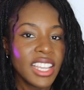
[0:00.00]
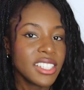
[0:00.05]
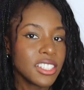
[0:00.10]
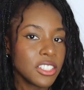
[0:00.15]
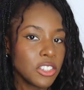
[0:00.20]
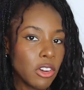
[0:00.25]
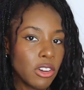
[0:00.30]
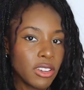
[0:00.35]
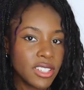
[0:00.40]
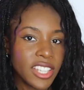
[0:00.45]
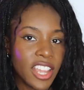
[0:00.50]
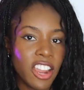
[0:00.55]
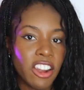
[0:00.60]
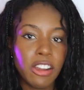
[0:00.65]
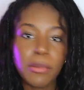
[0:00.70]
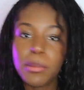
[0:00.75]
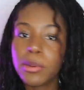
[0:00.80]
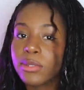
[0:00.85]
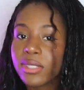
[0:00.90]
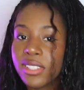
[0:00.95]
It's not a
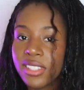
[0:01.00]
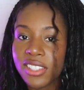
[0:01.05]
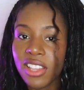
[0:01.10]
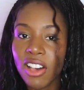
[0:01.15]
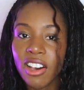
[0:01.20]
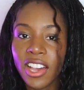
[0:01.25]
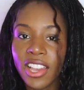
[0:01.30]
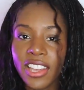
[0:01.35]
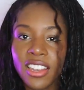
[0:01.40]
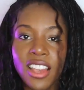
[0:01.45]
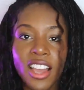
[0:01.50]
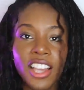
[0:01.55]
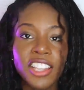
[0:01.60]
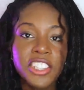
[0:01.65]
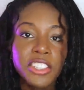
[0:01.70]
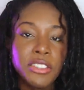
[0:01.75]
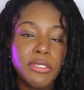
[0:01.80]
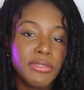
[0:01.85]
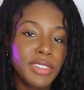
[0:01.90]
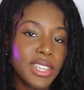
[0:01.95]
terrible design. I
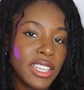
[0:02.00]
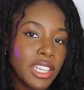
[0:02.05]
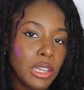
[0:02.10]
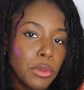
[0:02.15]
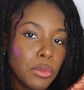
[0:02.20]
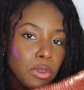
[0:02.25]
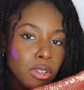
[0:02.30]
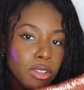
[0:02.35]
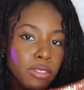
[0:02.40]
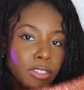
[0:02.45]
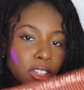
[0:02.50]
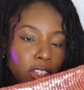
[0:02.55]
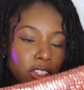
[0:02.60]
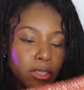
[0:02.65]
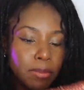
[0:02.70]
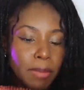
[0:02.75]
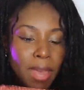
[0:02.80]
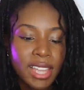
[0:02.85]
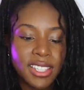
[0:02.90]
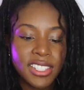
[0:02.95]
do think it would have
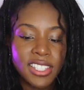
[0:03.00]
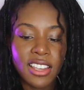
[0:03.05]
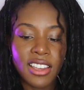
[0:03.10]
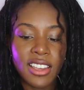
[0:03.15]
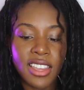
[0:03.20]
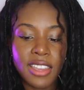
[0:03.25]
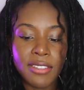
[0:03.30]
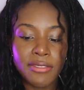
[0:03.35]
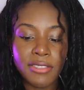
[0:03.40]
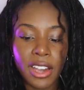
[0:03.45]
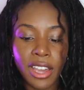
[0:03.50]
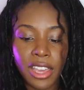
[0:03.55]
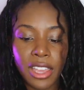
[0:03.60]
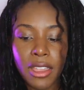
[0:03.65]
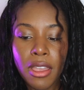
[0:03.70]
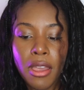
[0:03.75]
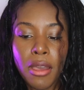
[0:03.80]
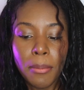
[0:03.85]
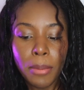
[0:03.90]
looked better if I